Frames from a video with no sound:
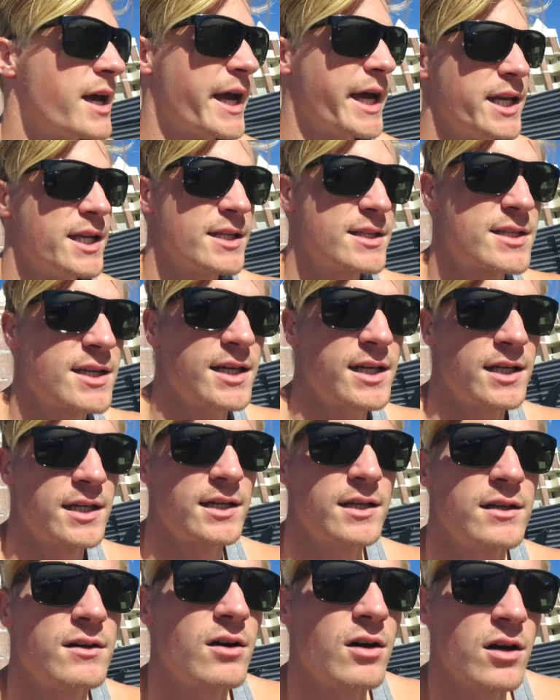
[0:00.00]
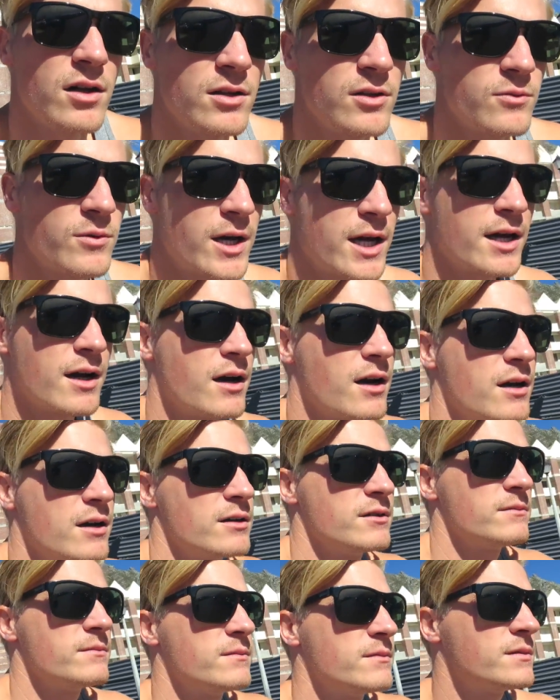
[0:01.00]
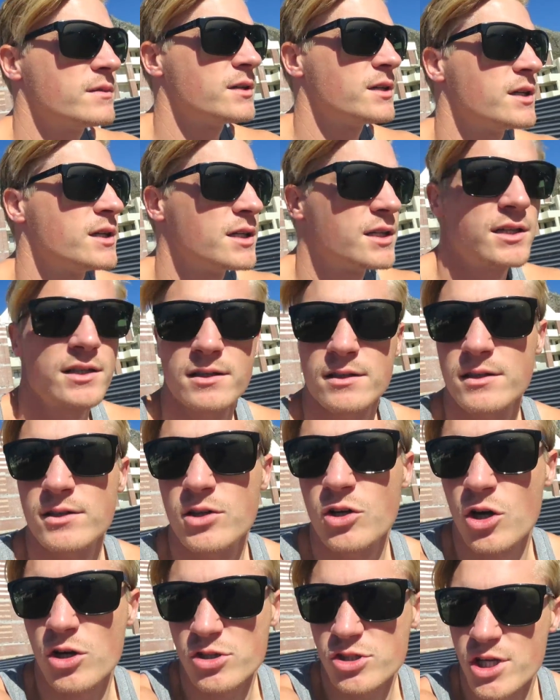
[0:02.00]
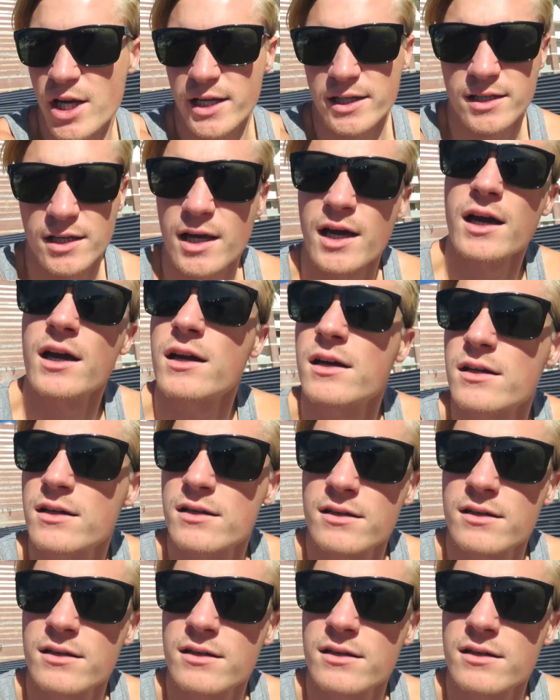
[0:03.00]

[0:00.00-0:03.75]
Editing on the way home. Not check yet.